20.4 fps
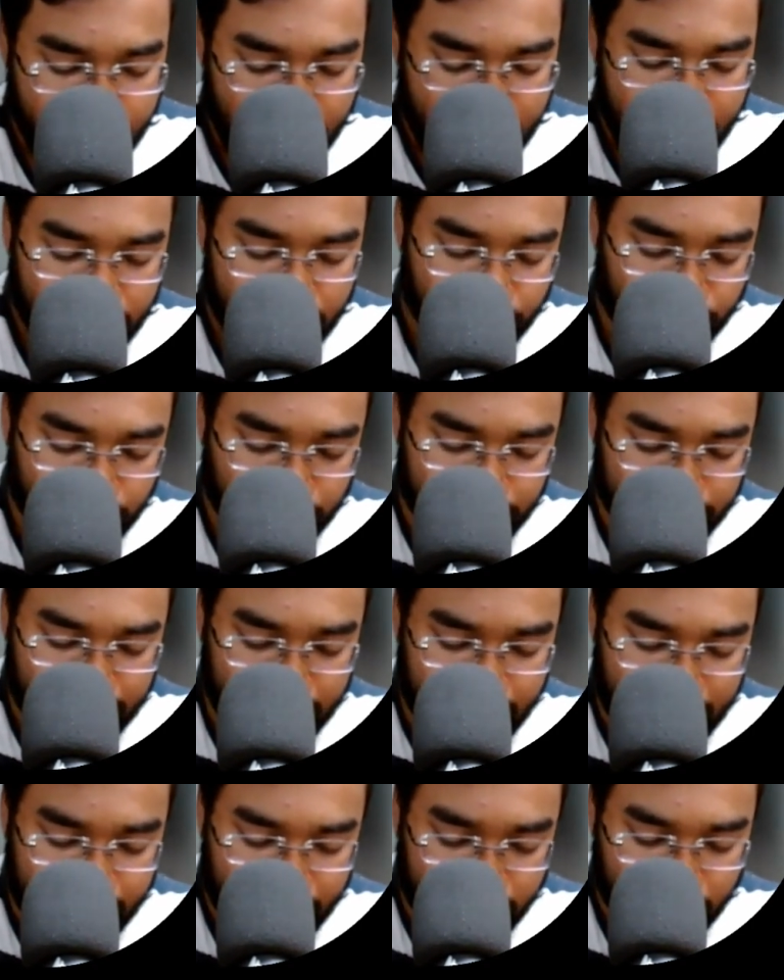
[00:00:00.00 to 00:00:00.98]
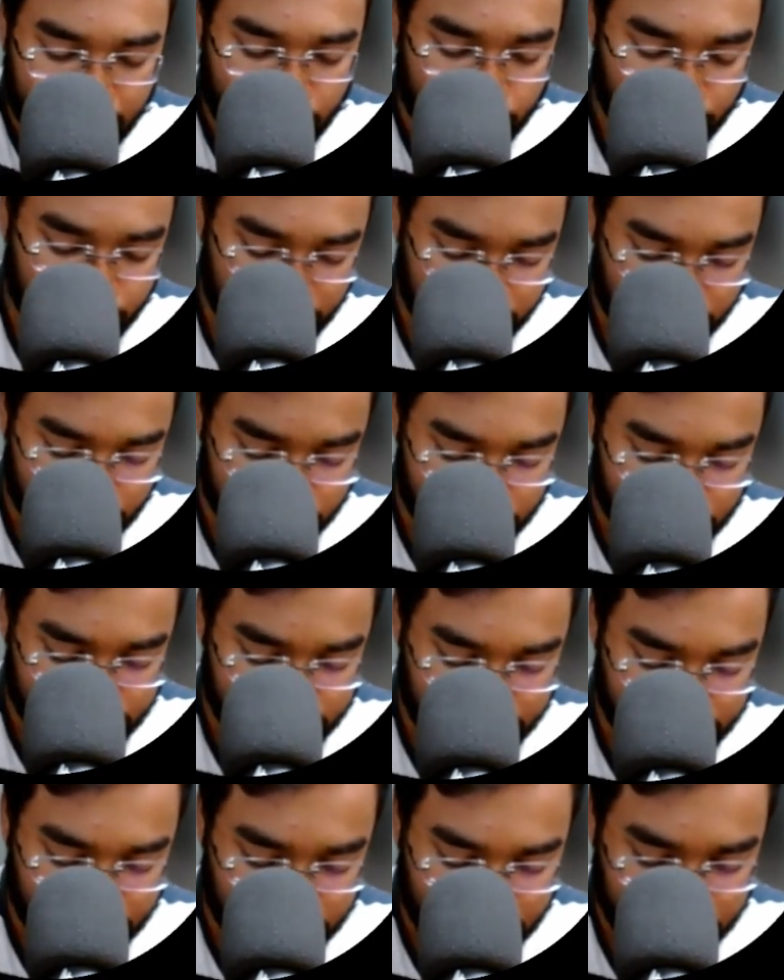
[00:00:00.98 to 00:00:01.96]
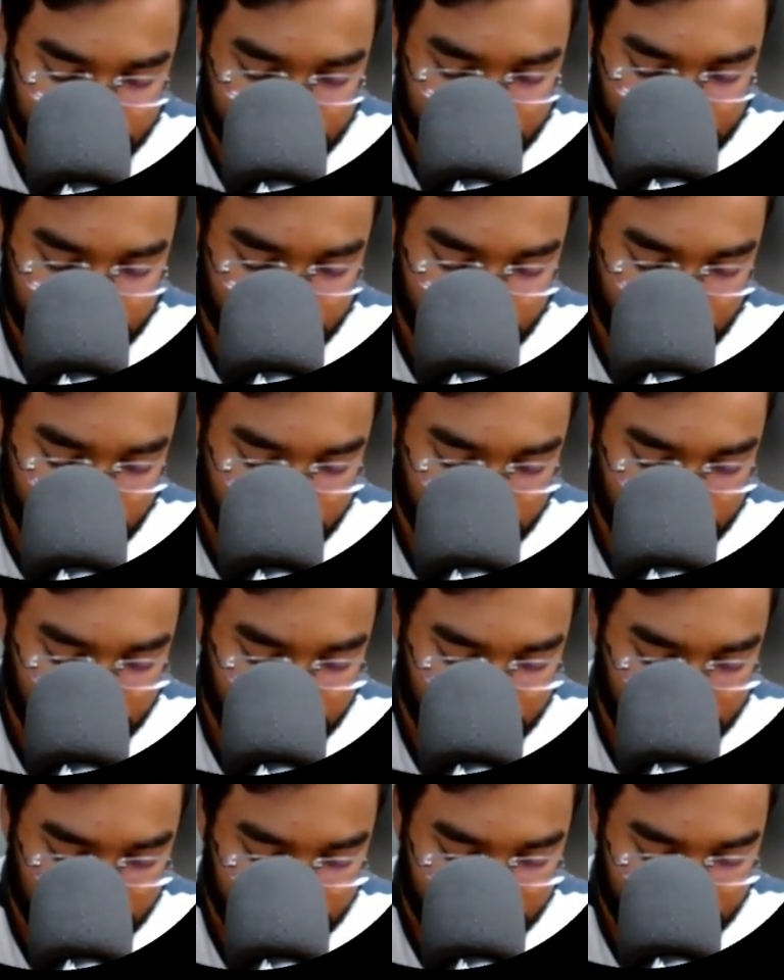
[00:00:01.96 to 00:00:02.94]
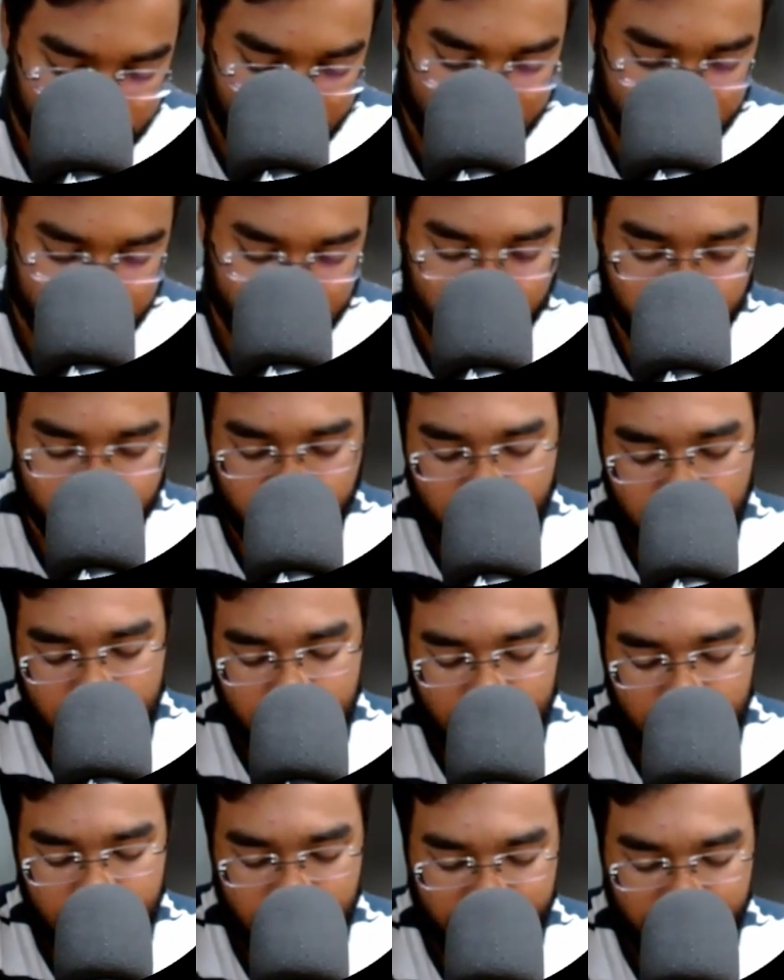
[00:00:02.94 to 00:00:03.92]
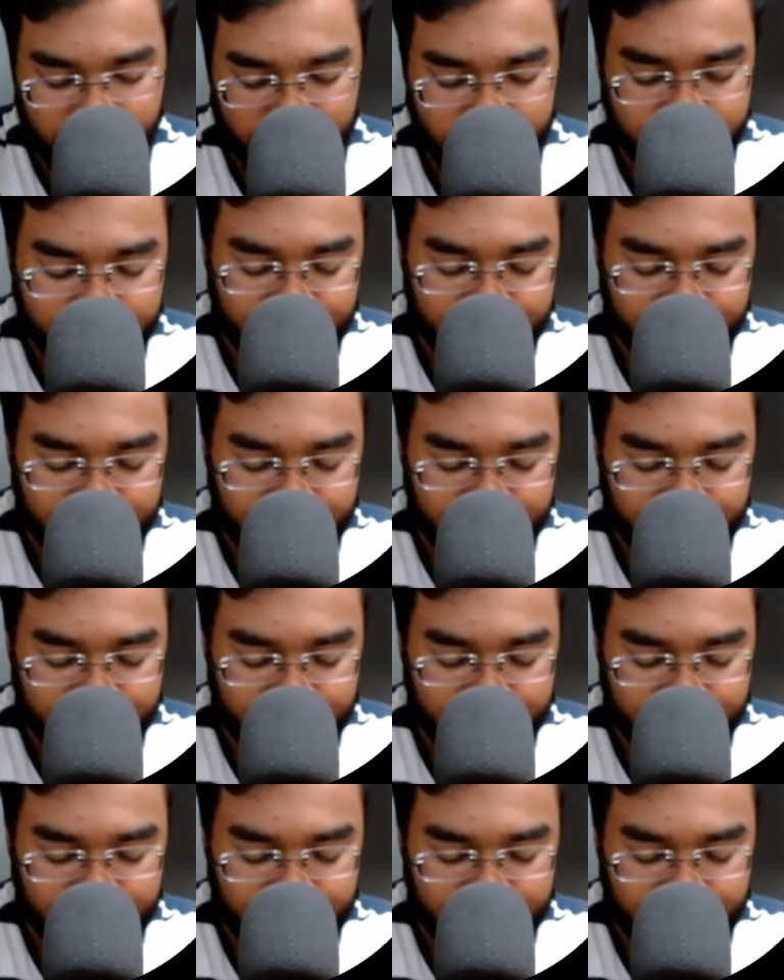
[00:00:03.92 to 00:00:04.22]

and for that you need to search from right to left.